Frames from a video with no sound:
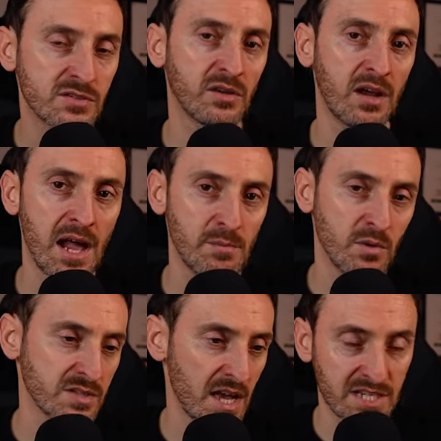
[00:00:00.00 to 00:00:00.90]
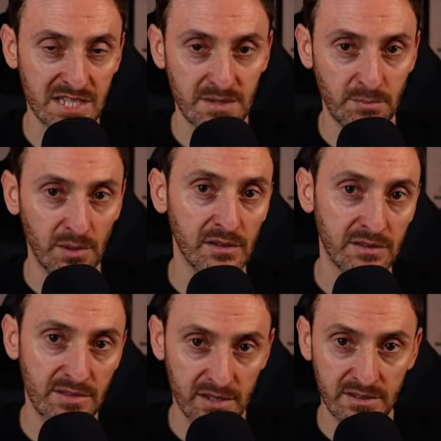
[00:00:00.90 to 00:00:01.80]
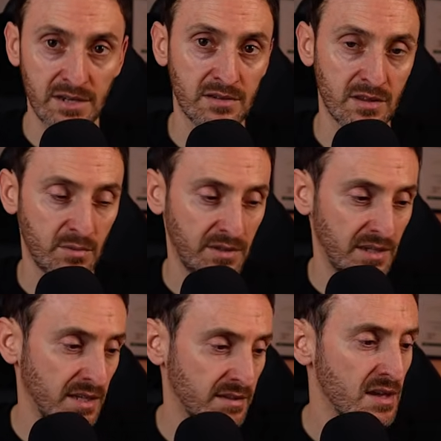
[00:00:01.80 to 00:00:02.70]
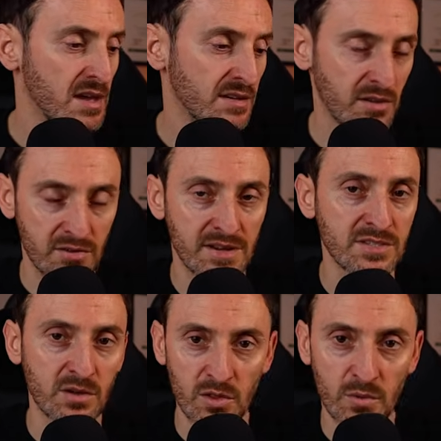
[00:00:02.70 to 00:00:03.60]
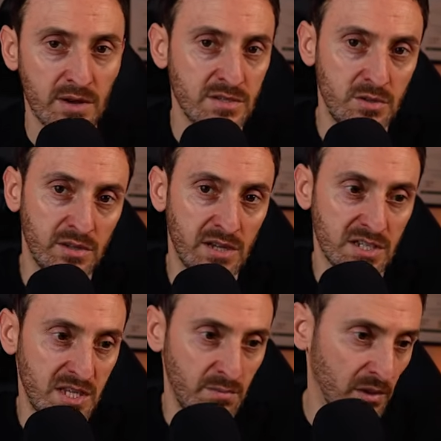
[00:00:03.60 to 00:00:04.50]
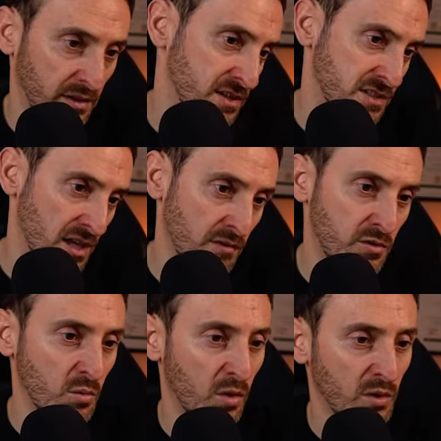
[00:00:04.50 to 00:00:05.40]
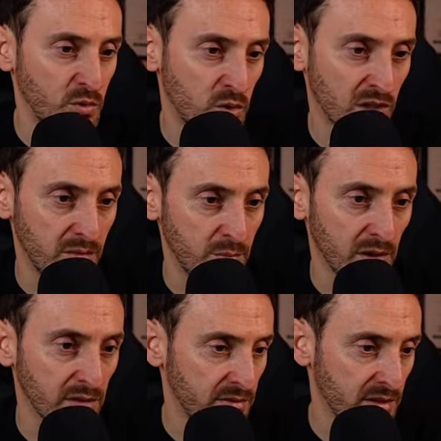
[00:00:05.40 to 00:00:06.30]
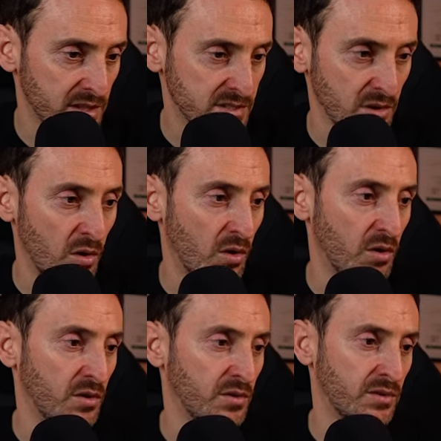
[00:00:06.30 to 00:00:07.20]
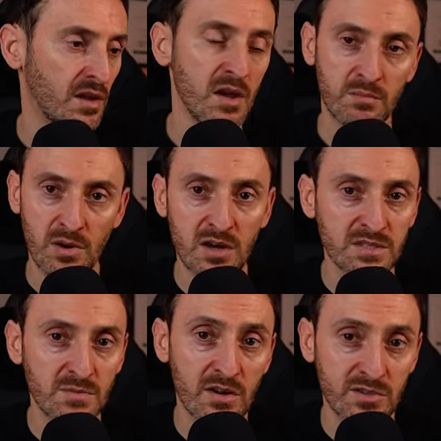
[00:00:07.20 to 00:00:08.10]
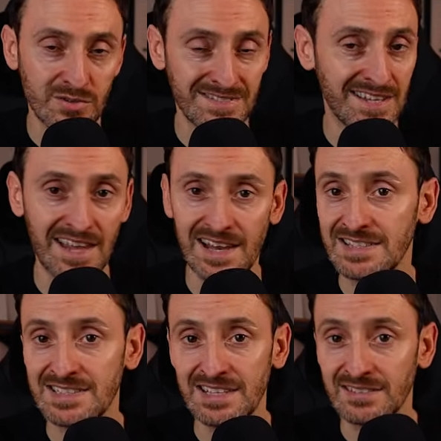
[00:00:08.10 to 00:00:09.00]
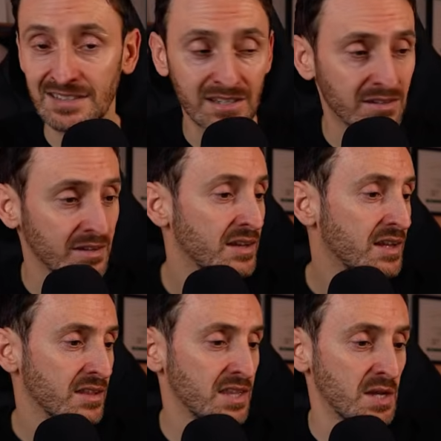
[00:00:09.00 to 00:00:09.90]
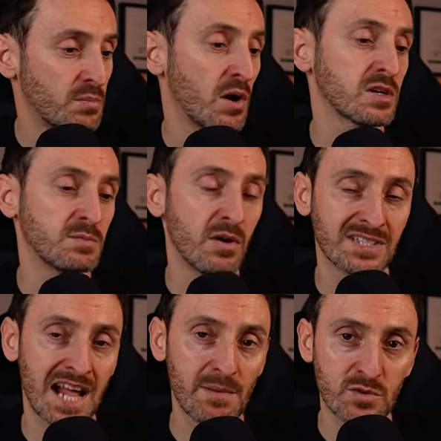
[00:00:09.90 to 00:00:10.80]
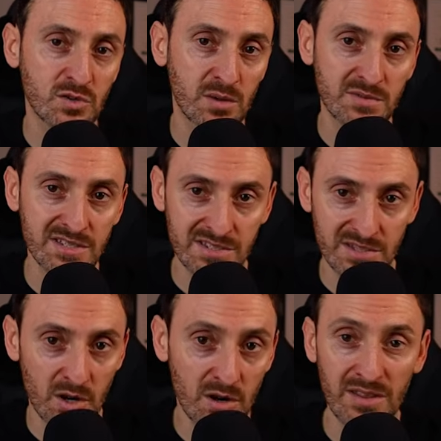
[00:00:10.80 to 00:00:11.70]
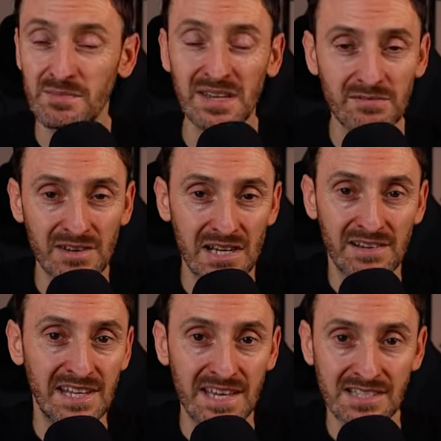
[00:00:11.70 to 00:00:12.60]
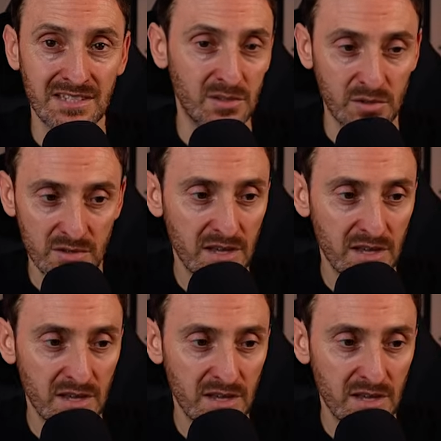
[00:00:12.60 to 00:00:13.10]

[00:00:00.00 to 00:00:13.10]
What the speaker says: is going to help us actually build the container that we need. Now there is other ways you can actually build this. If you want, you can build this on Proxmox using an LXC container. The Proxmox helper scripts is there that make it really easy to do